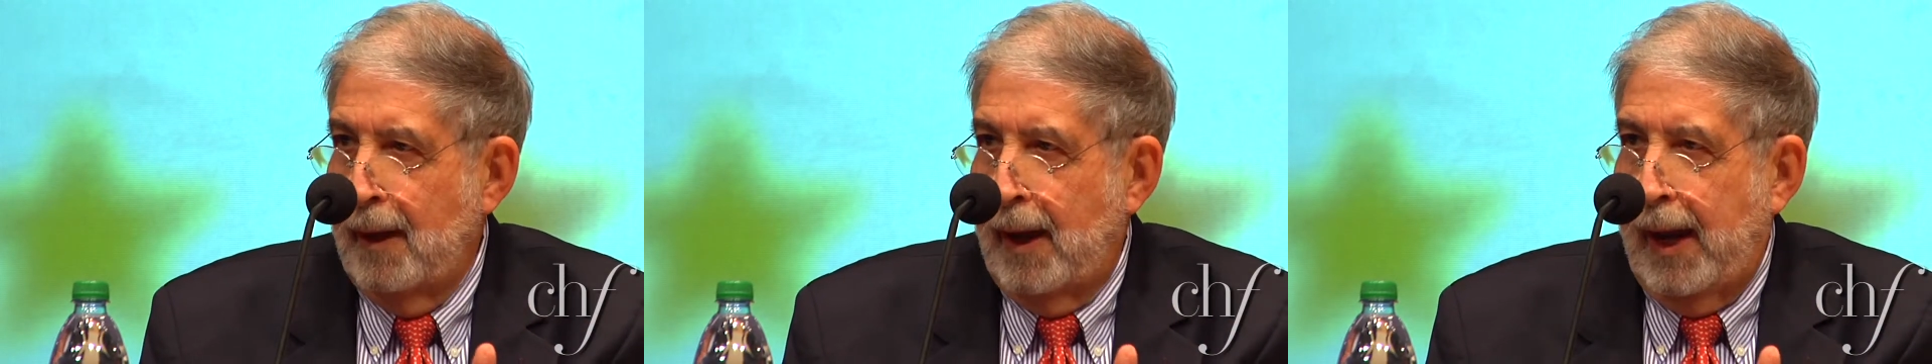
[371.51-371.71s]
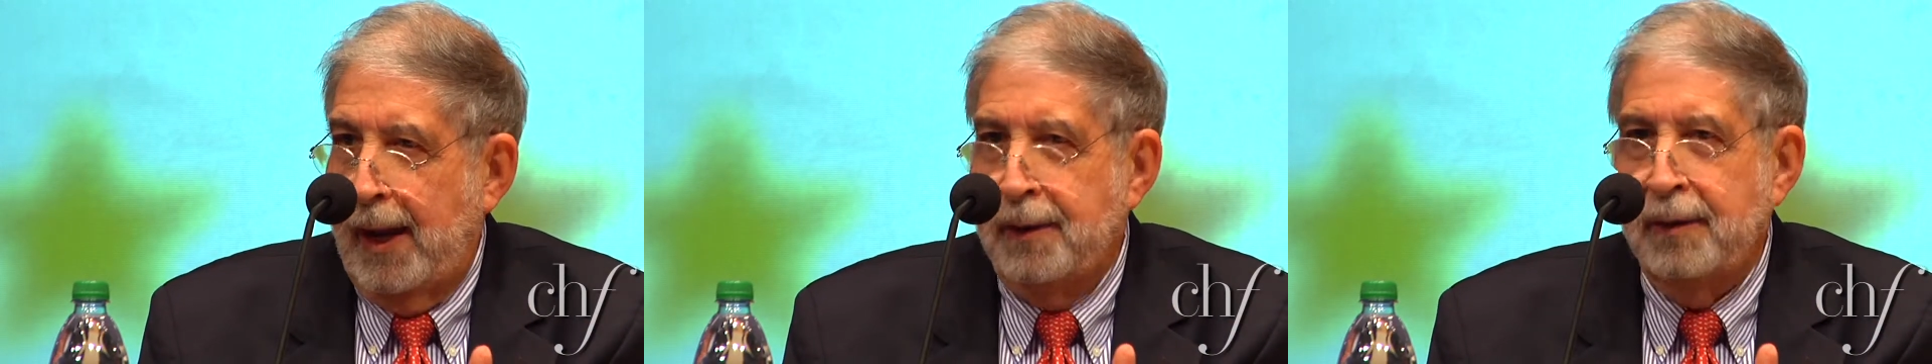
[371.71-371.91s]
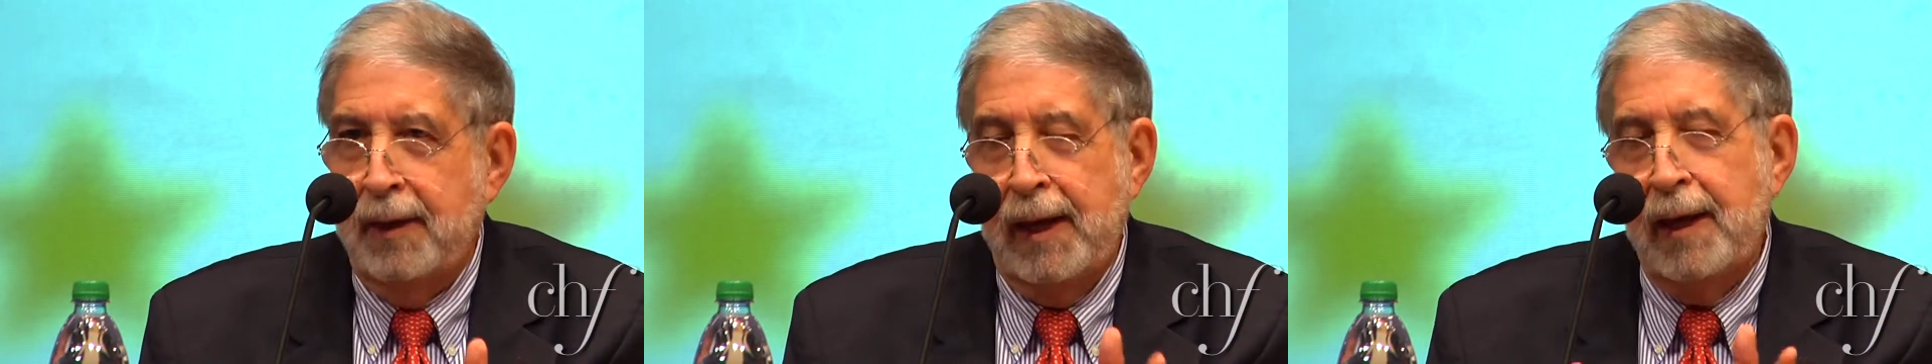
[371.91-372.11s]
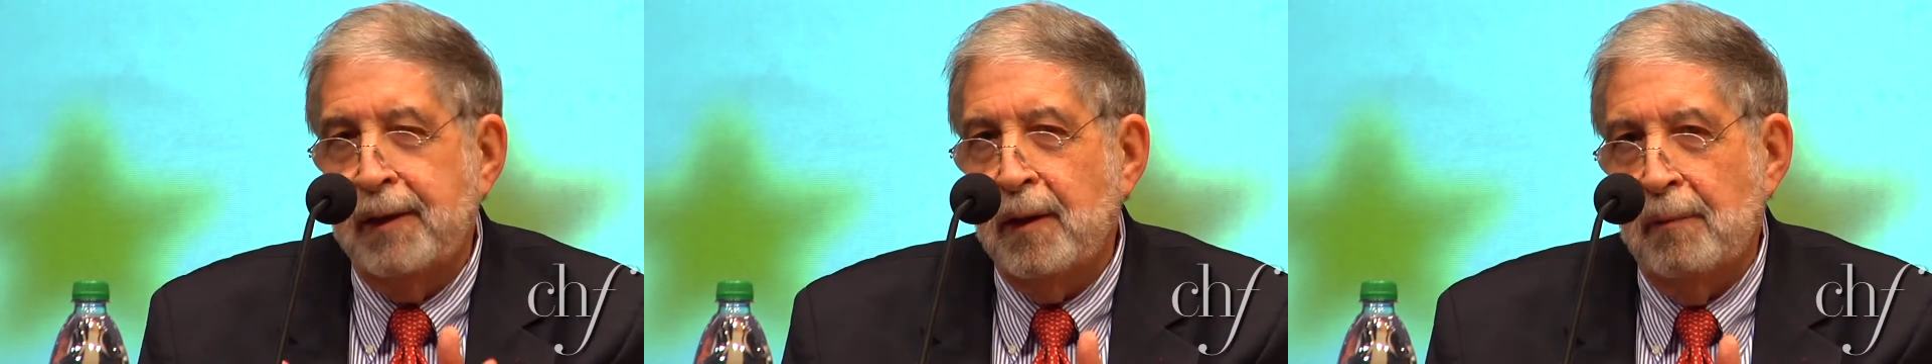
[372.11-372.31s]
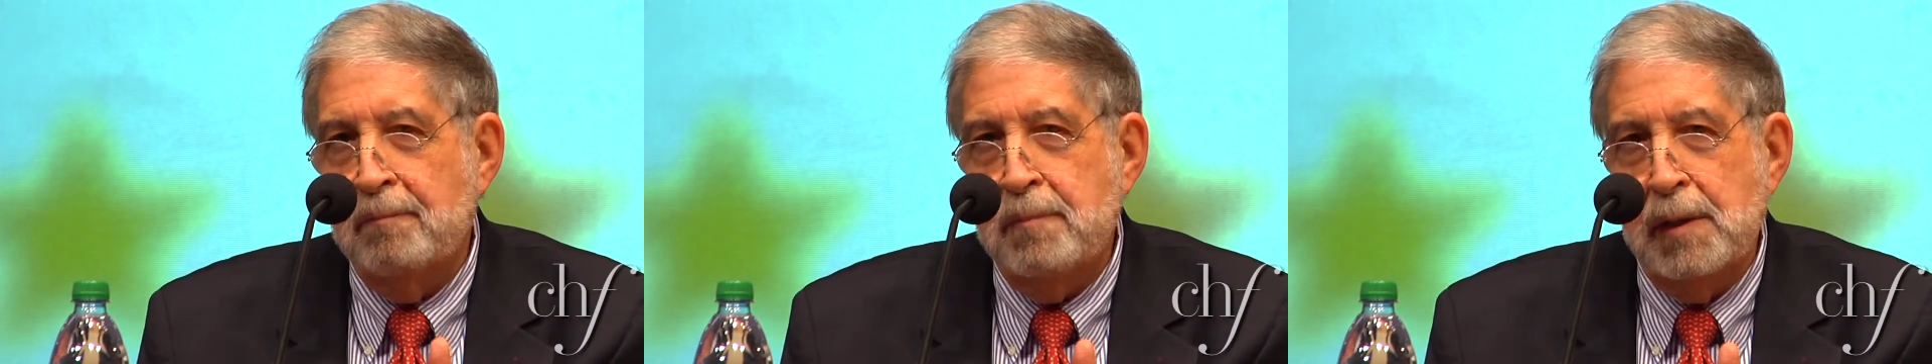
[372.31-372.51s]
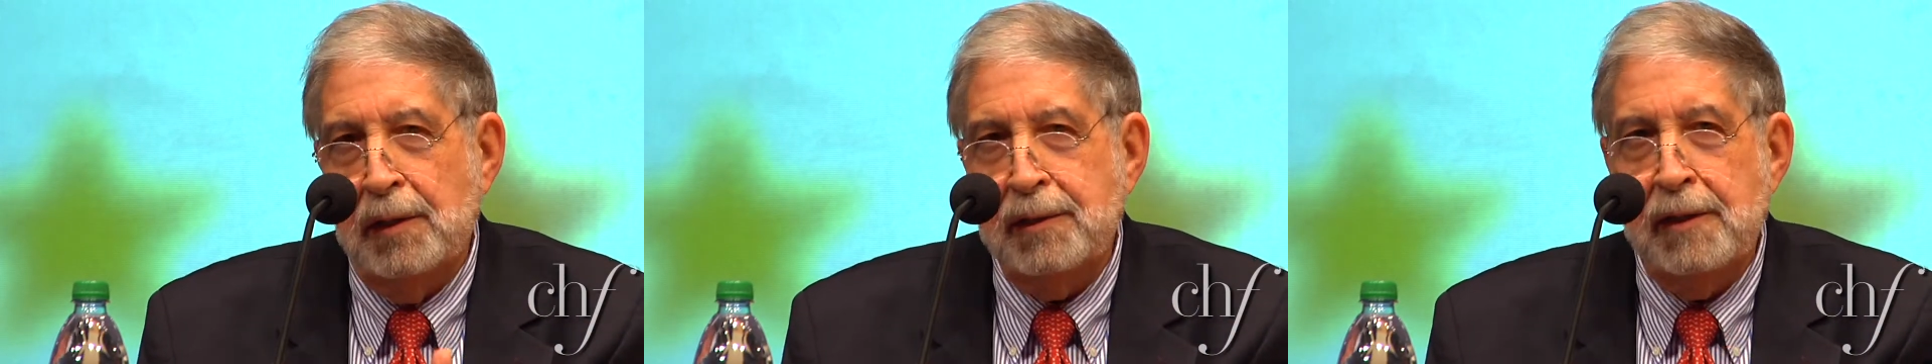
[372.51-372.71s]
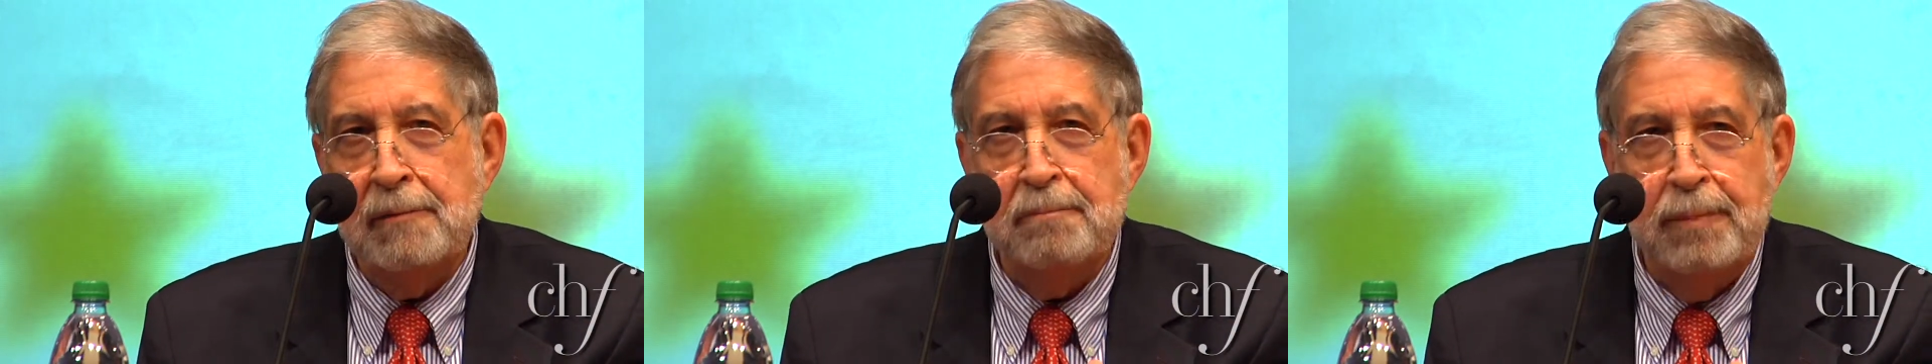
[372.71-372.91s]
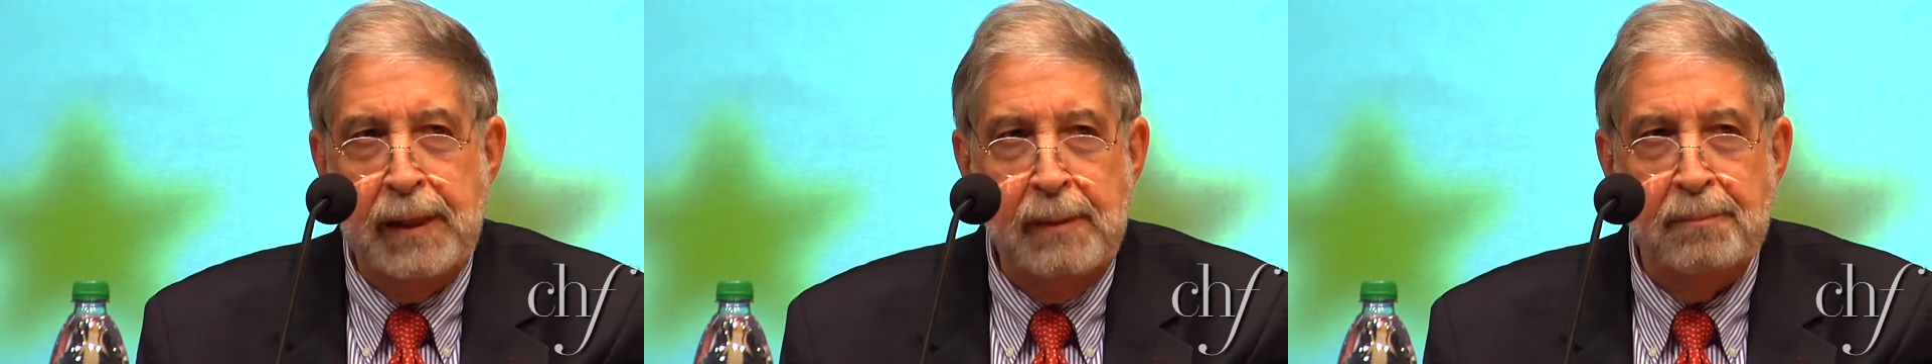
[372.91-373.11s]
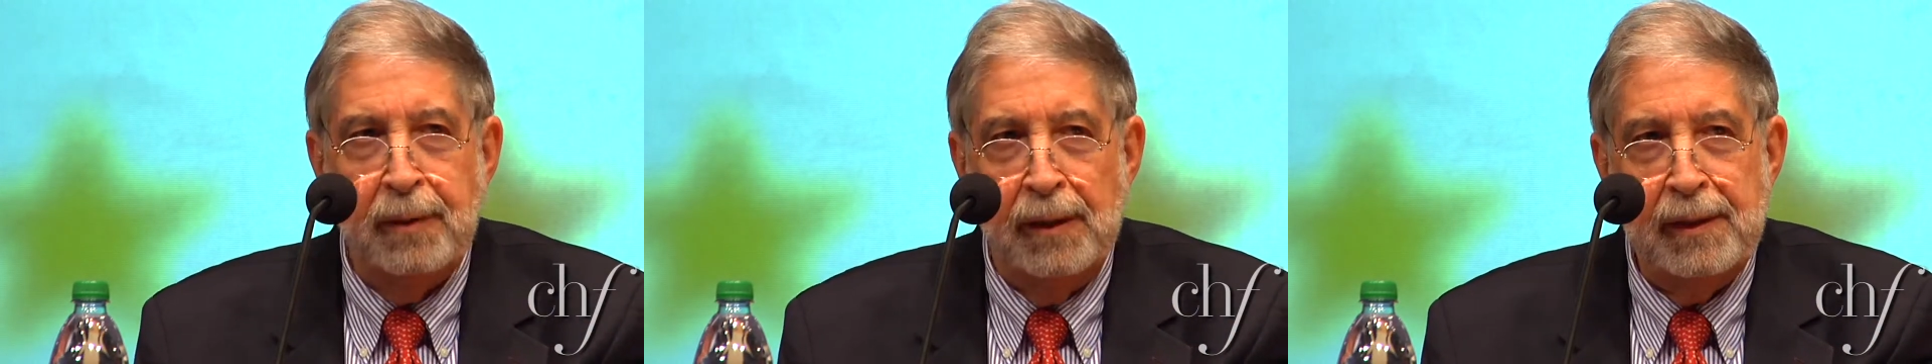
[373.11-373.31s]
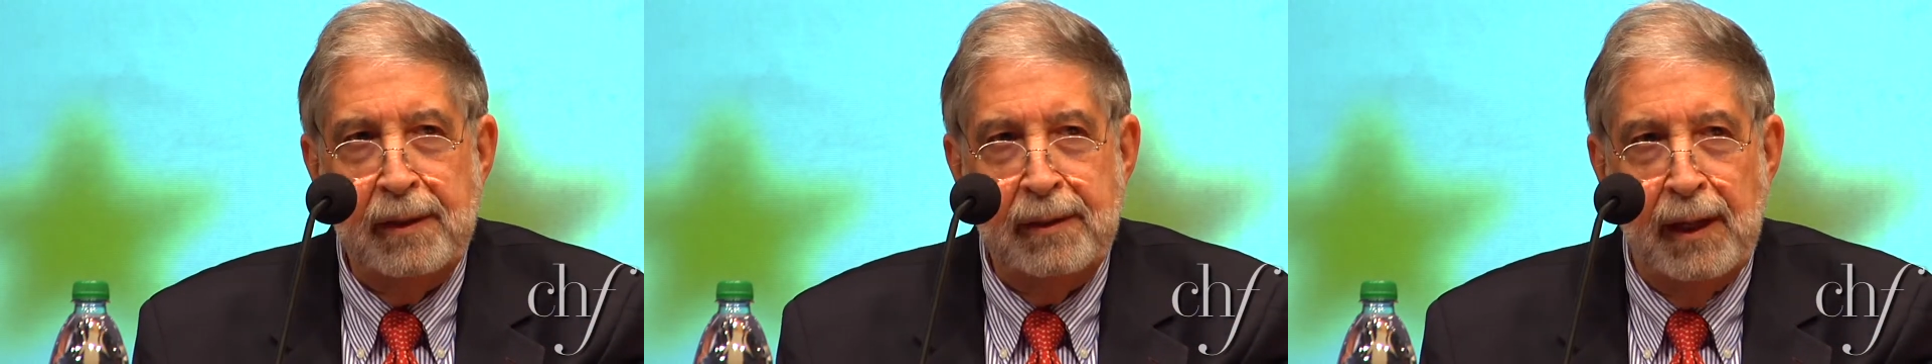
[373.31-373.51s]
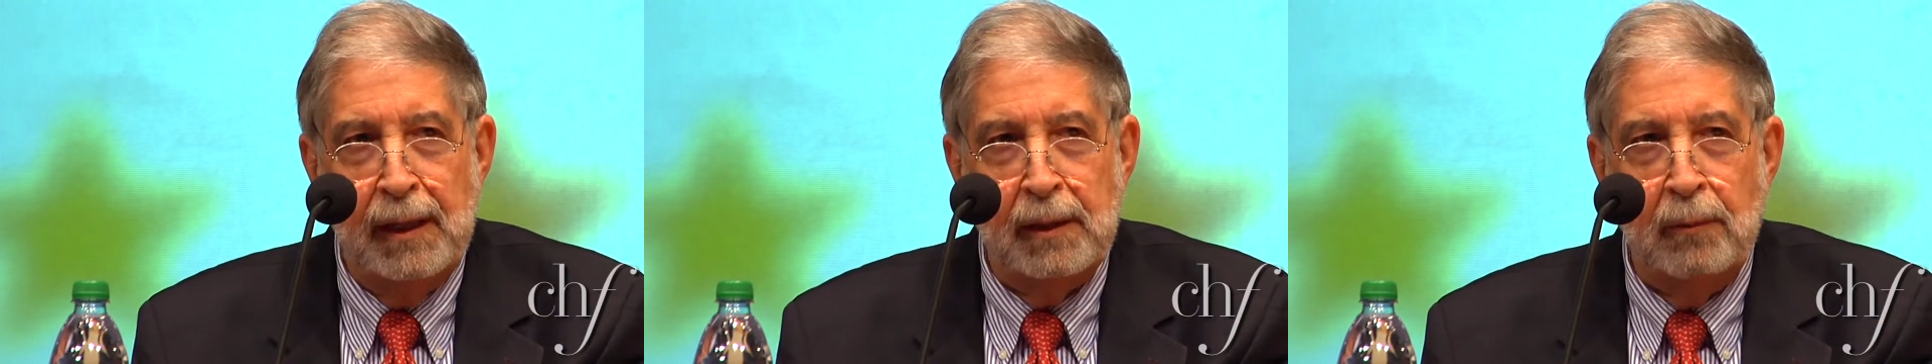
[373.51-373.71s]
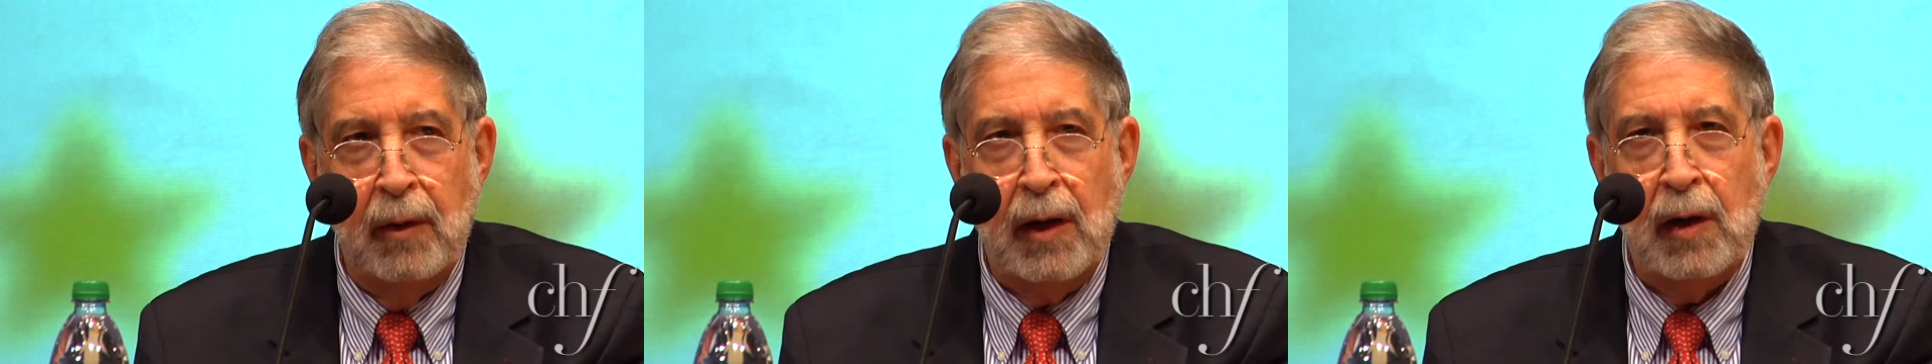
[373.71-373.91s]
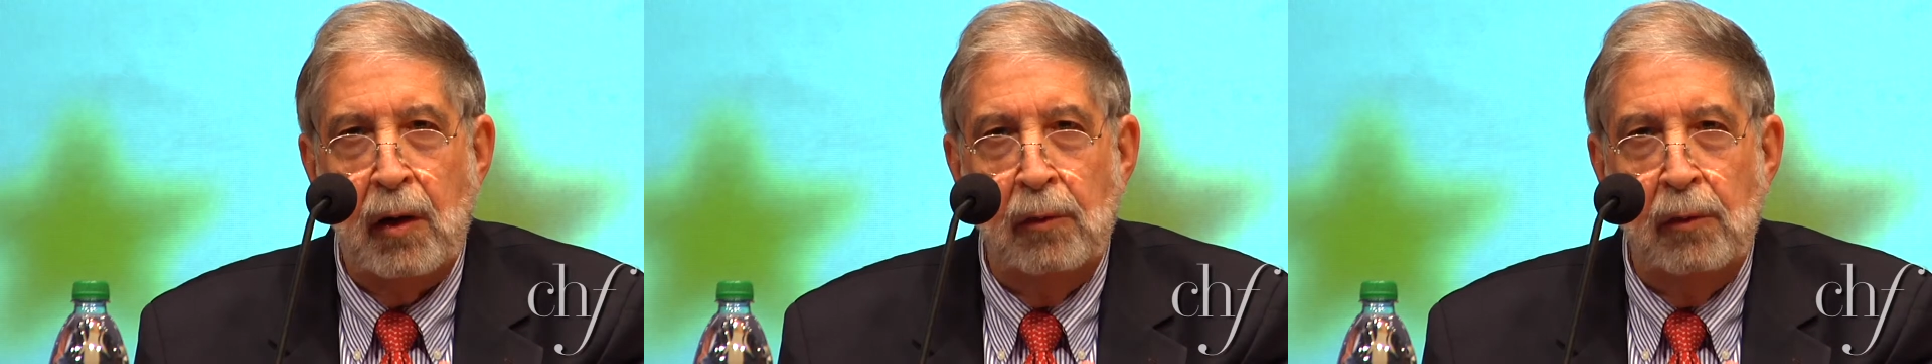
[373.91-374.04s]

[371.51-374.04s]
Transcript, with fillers: And in the million people in Delaware,